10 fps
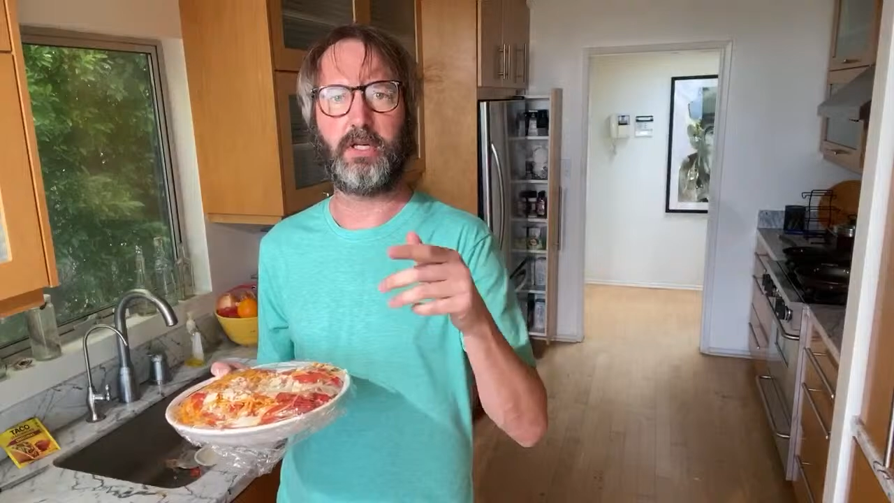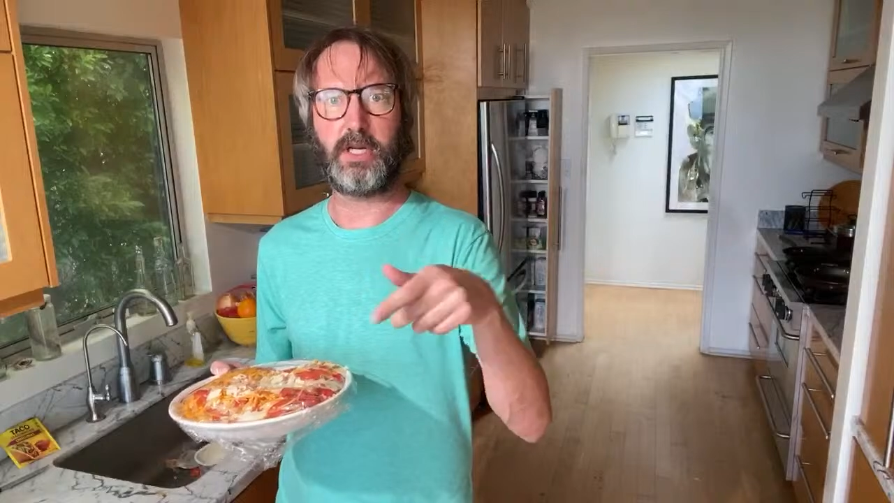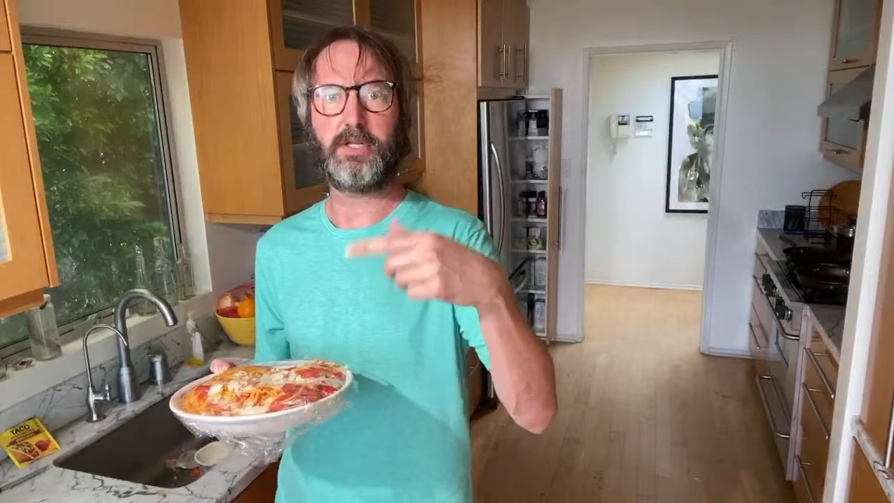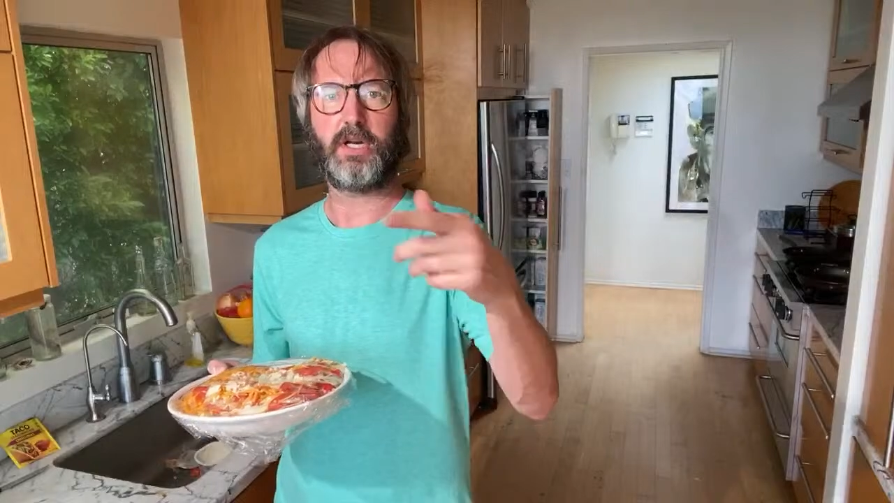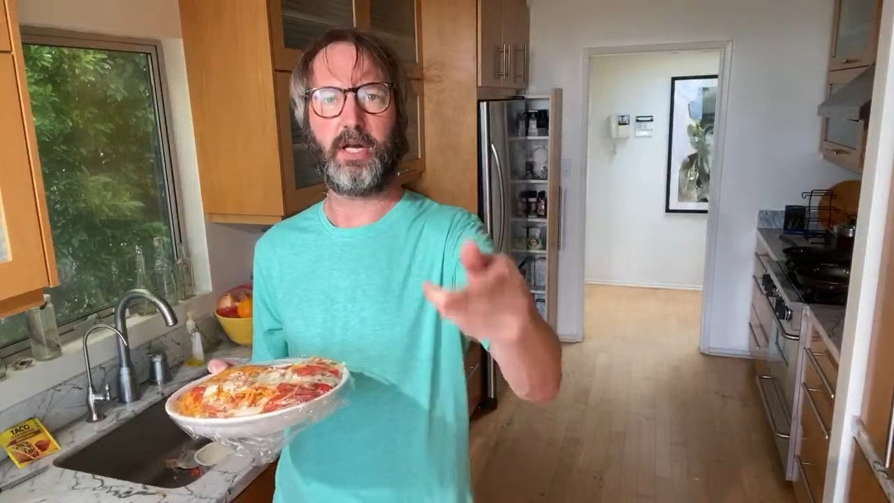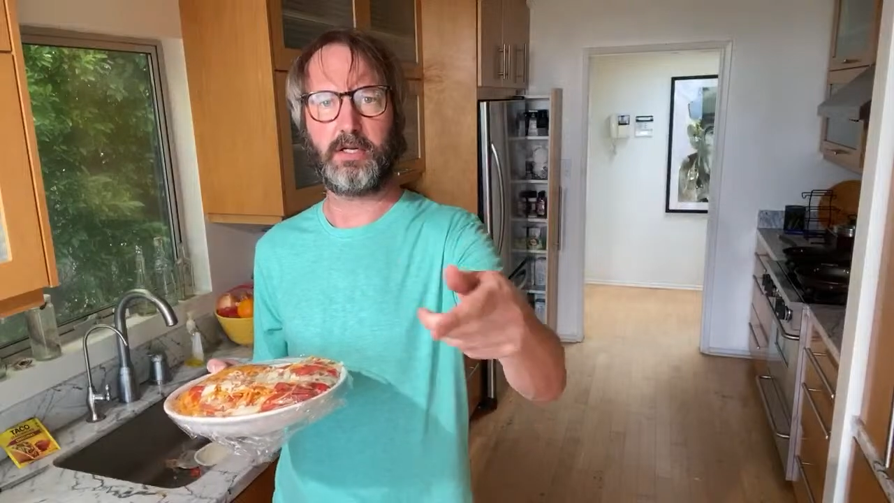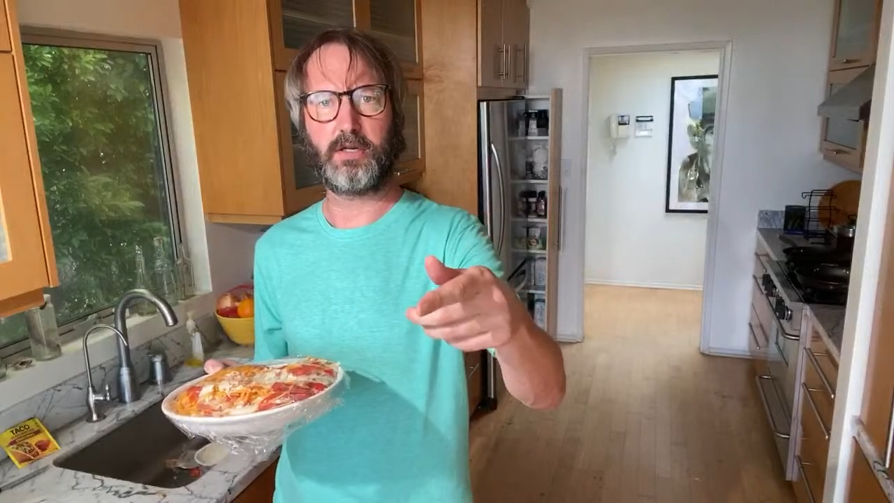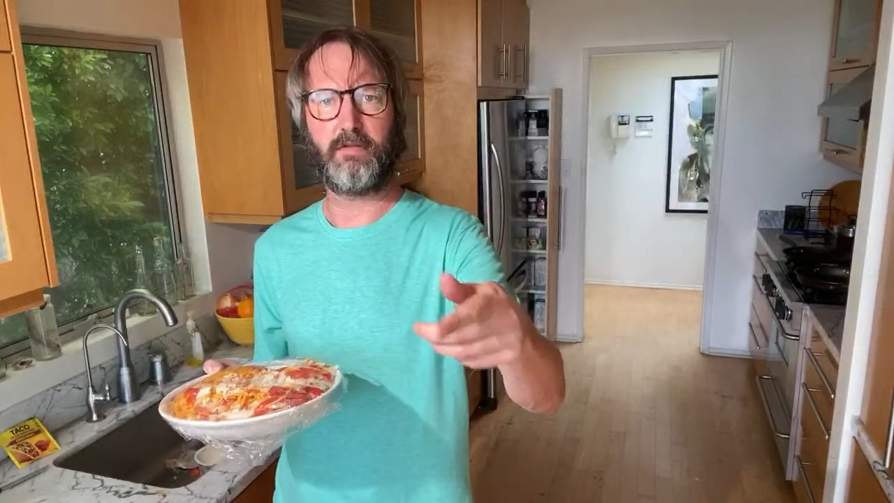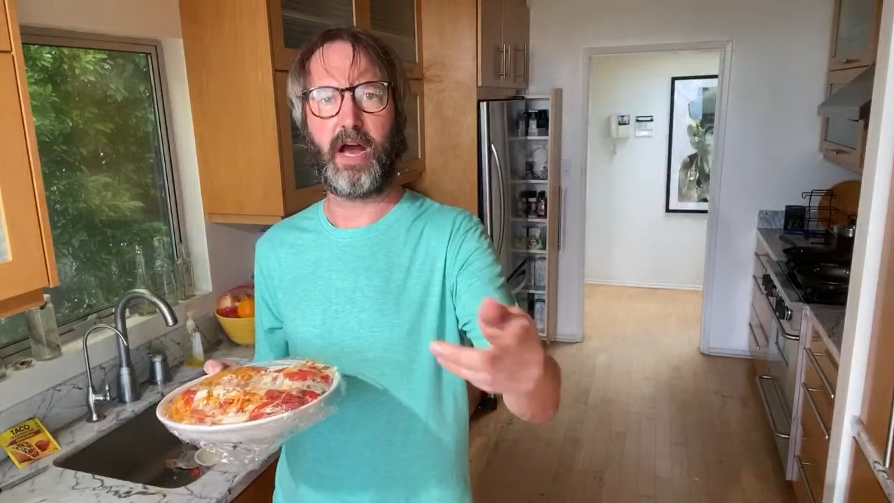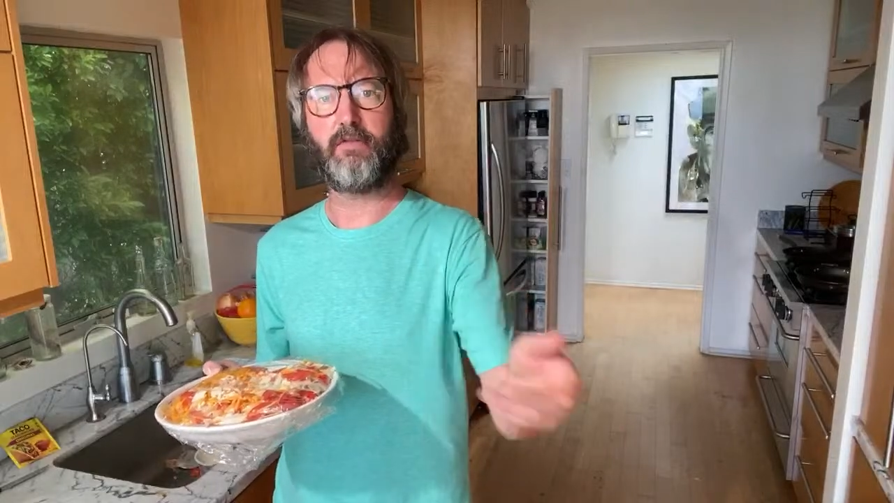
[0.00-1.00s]
designated
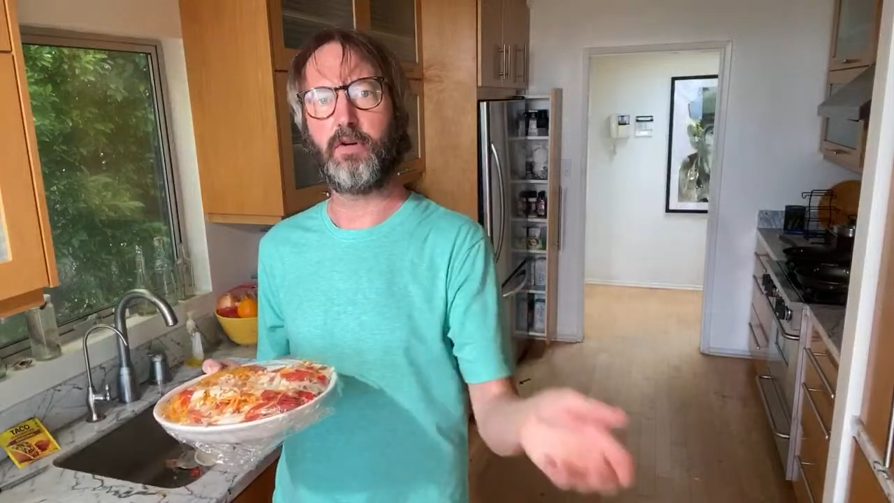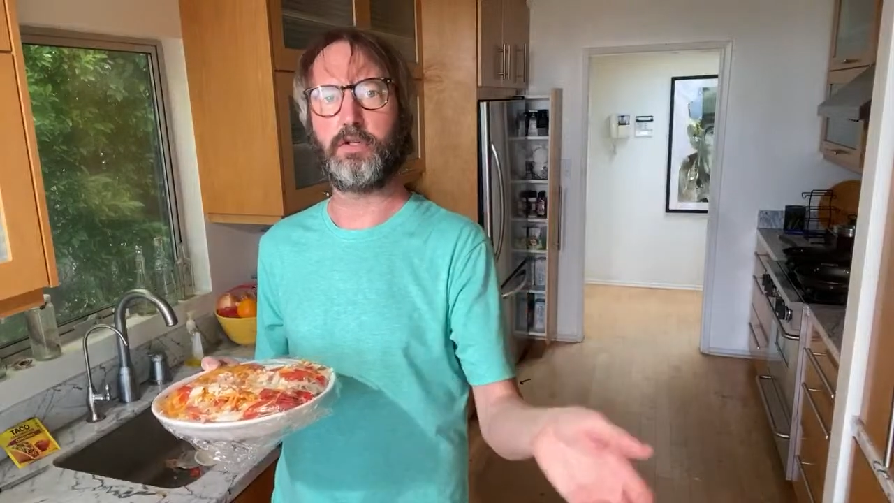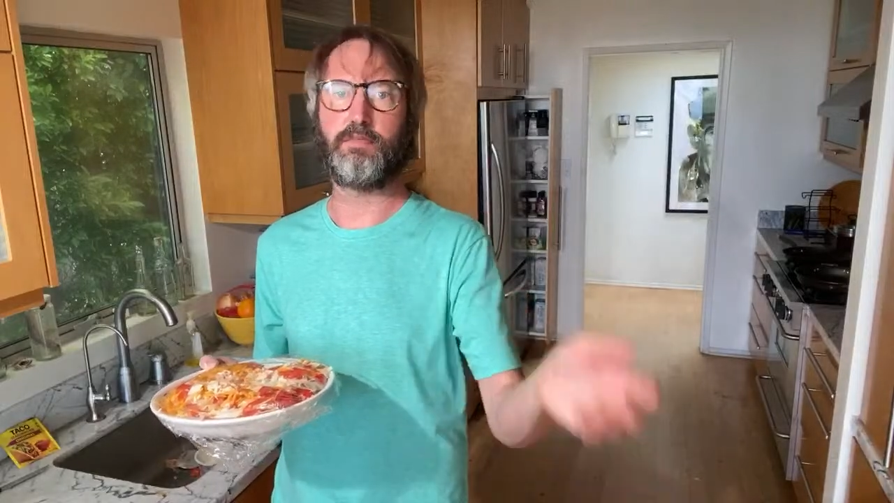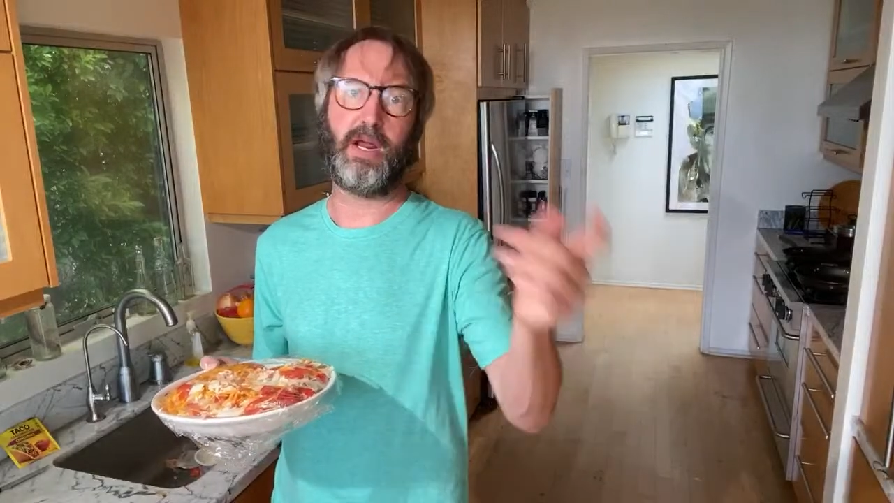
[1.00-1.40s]
survivor who's